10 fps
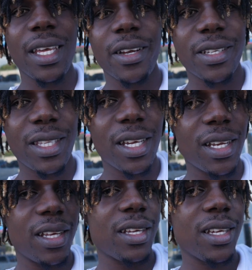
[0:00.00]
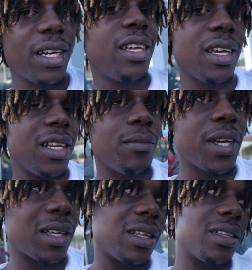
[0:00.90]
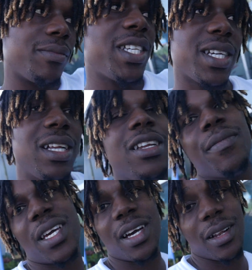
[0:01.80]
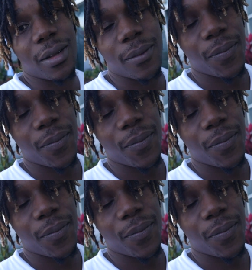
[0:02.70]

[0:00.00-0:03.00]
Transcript: ear stay in there. And they make, basically they make a